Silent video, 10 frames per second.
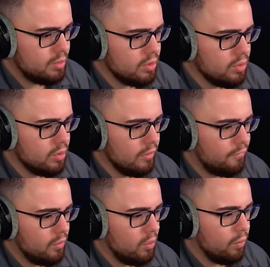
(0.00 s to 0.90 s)

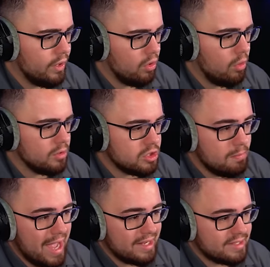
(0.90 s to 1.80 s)
Beautiful. We are almost
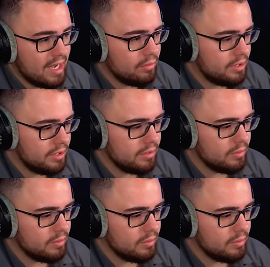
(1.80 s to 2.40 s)
maxed out here.